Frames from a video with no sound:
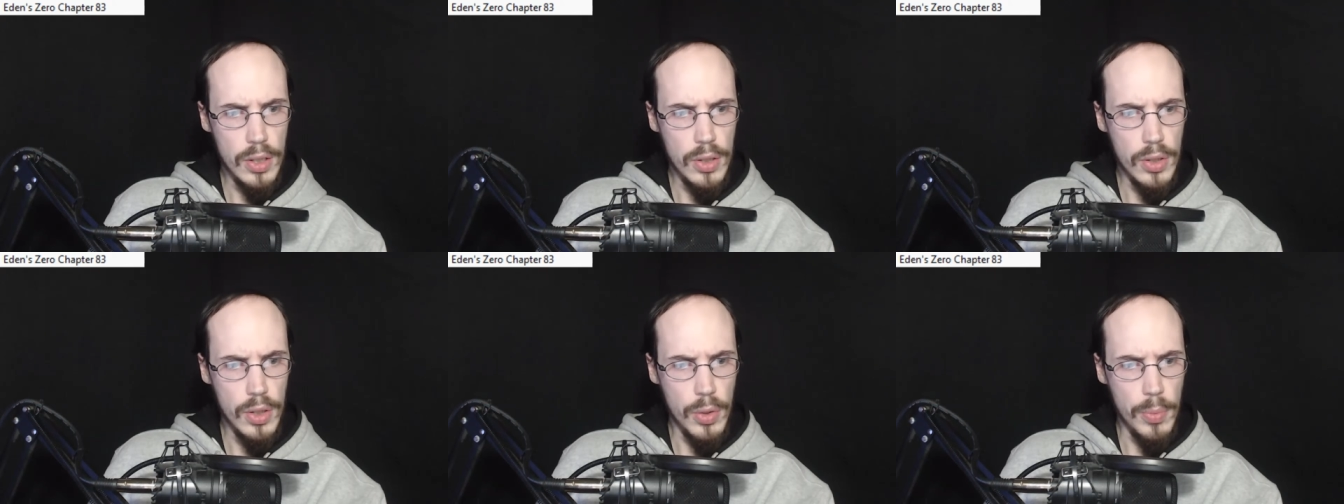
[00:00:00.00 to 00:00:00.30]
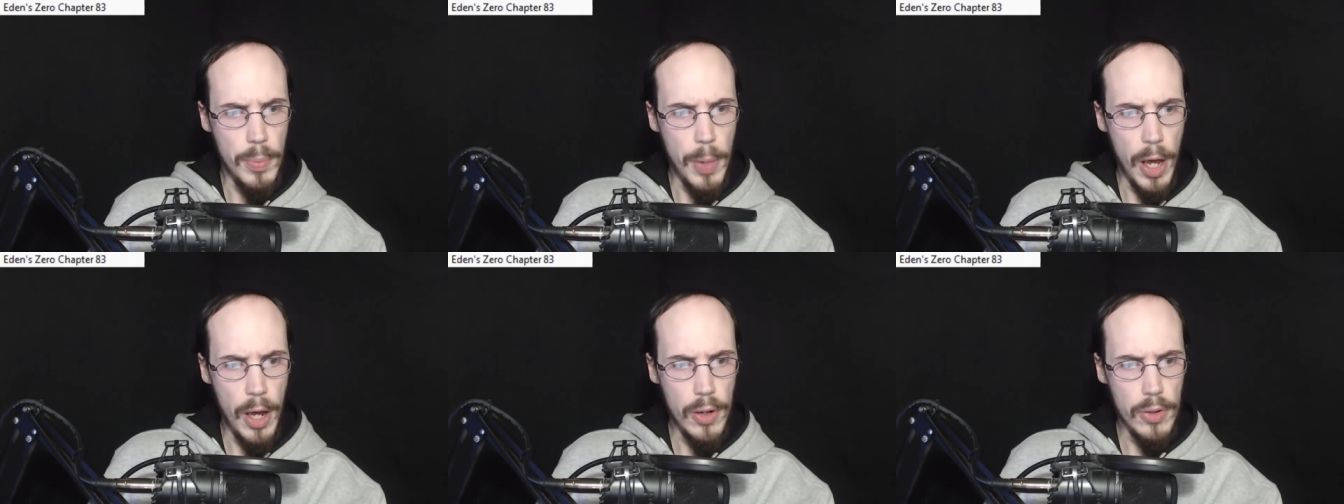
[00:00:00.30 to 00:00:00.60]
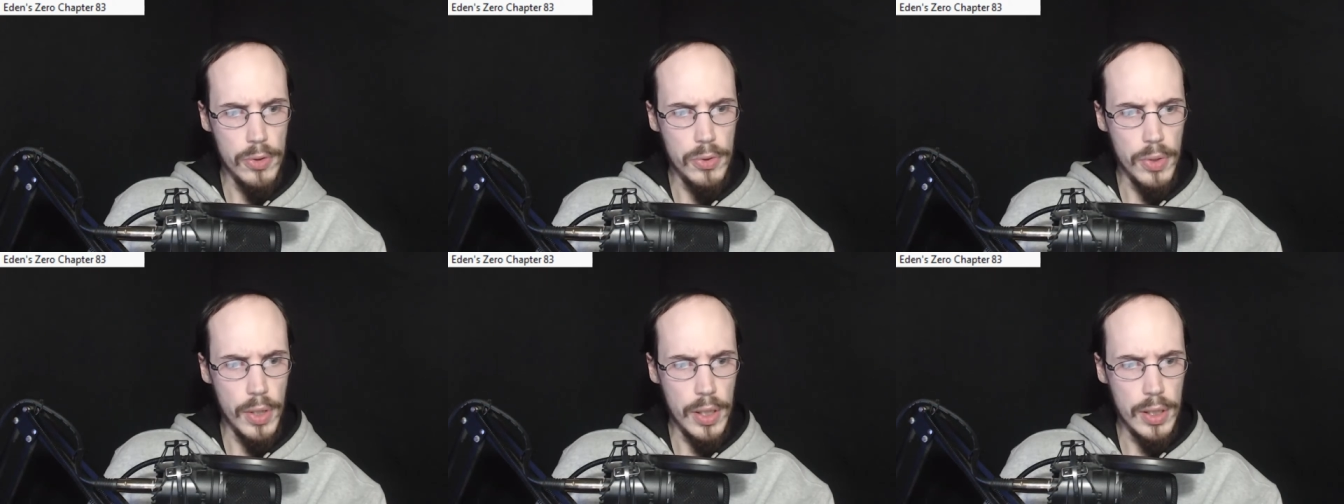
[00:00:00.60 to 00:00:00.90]
your battle
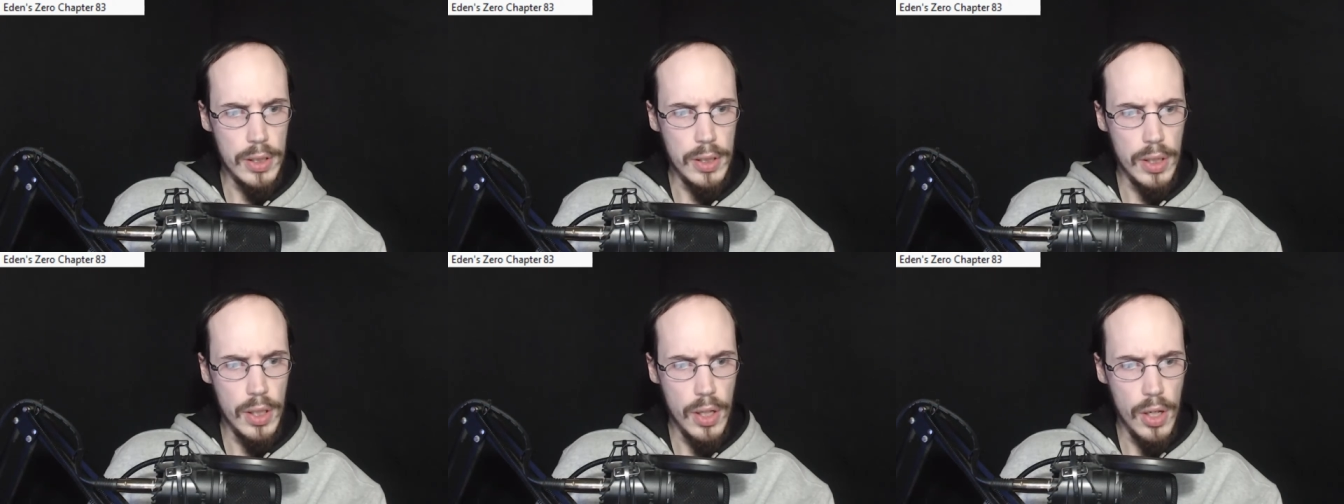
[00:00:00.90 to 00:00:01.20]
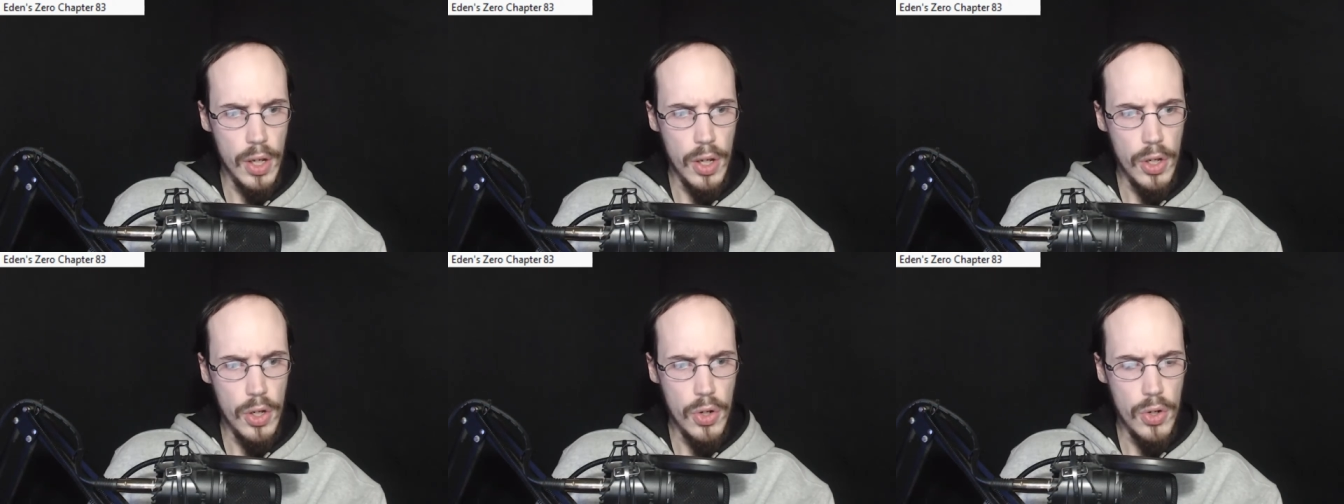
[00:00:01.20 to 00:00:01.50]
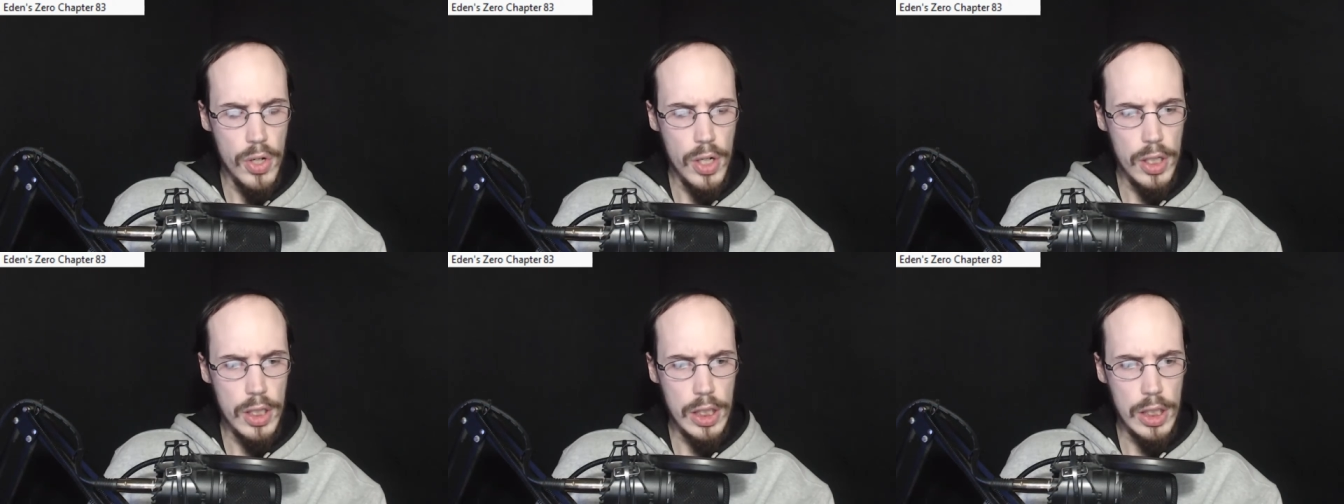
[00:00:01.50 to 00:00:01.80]
dress, you're
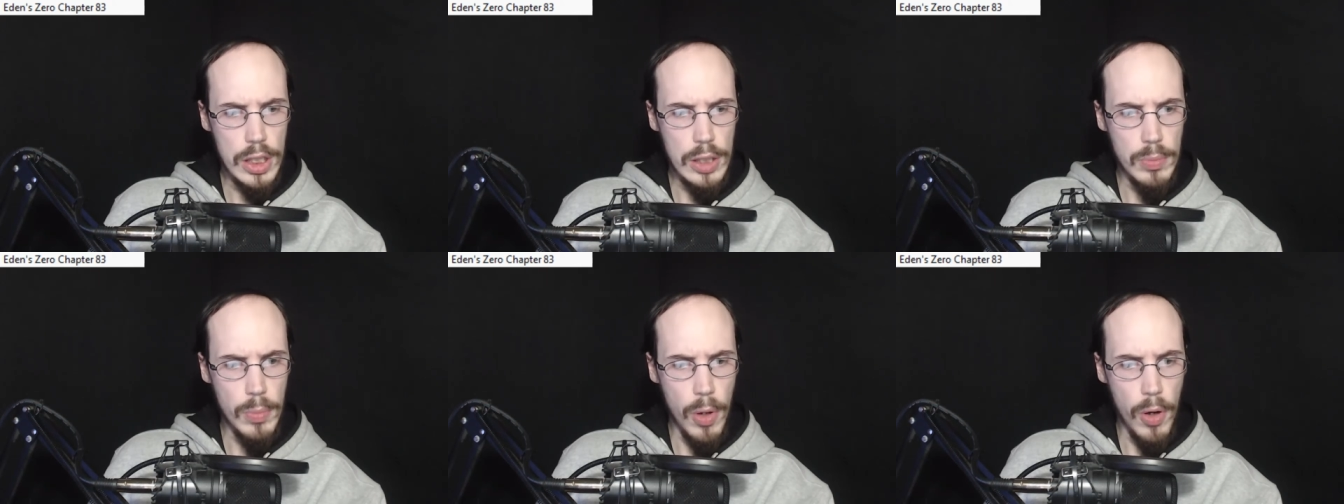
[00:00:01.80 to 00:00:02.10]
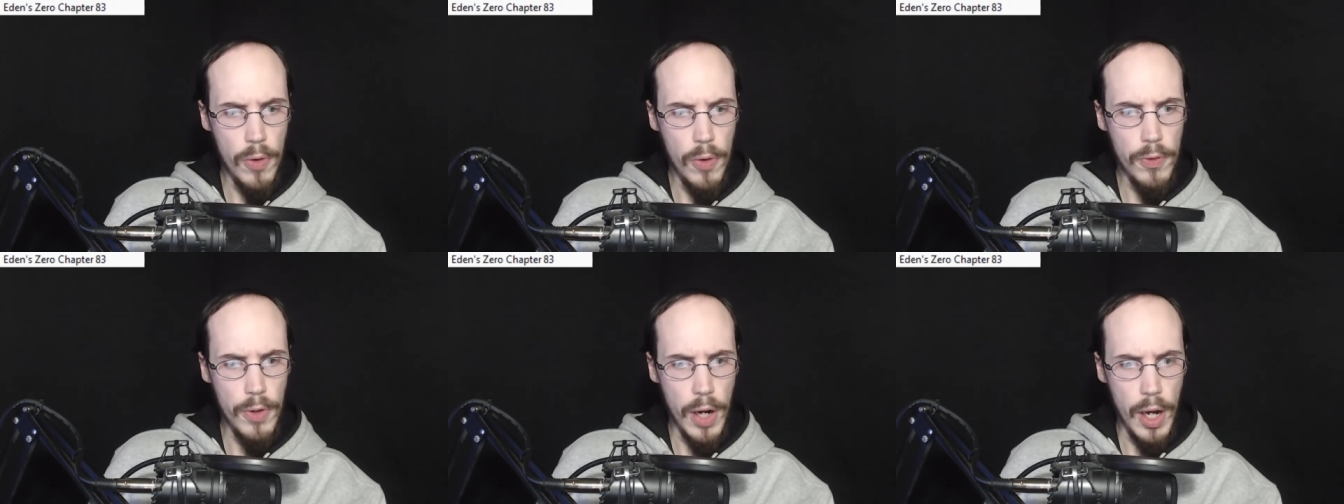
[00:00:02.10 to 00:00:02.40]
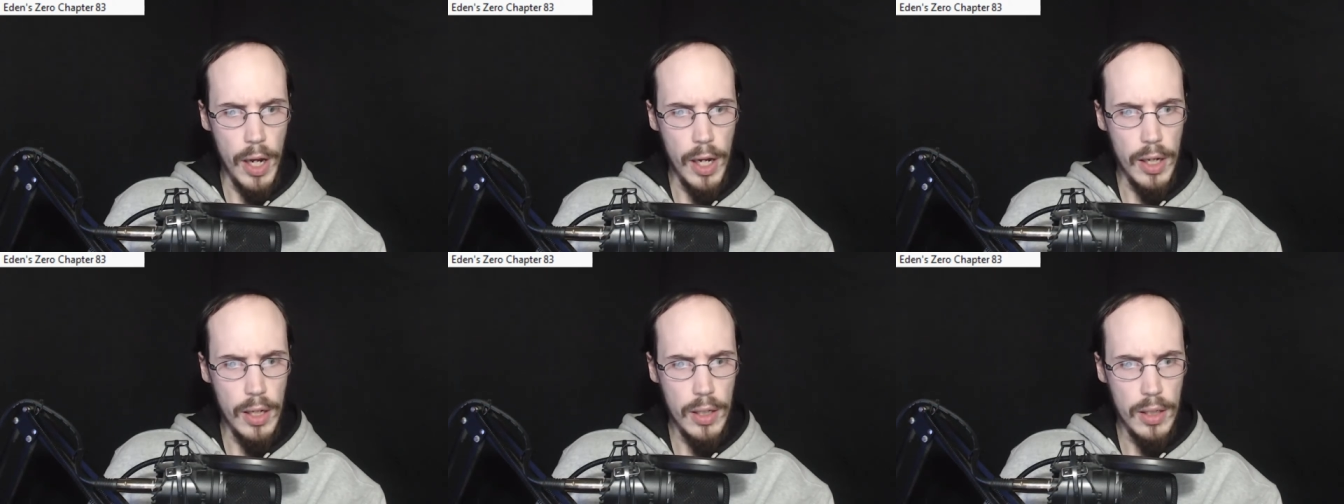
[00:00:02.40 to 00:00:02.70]
just a small
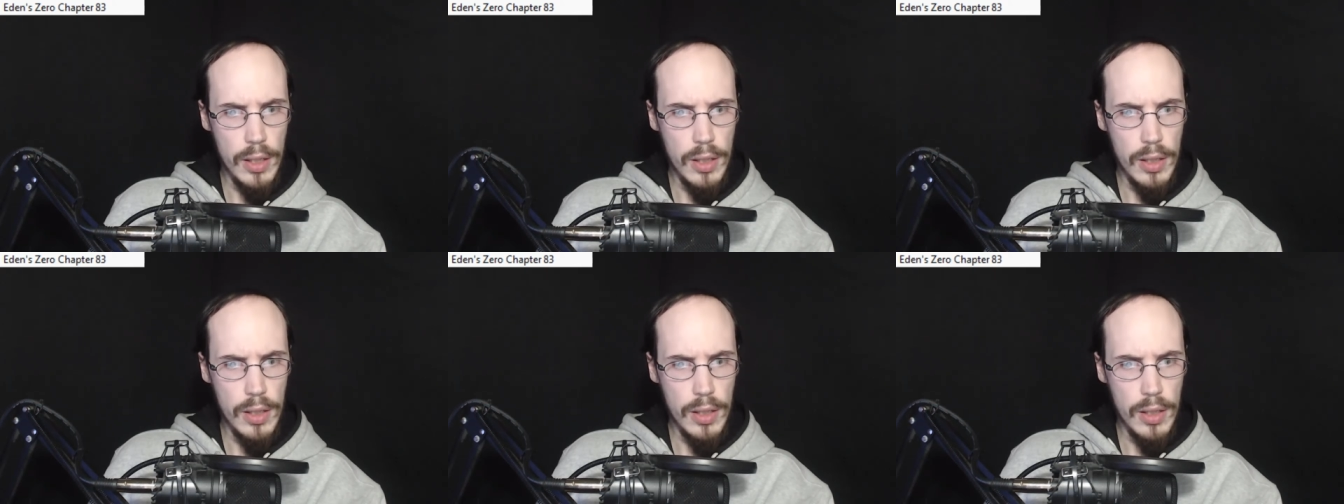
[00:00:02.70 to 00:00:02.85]
fry.